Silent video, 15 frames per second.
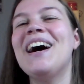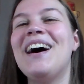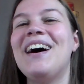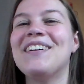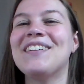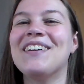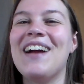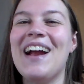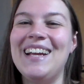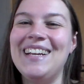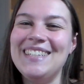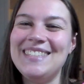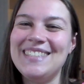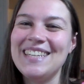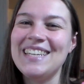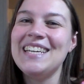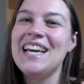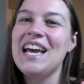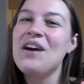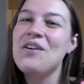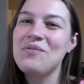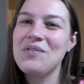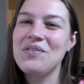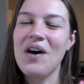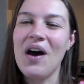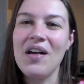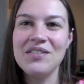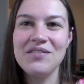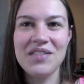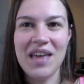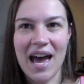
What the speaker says: Alright, with all of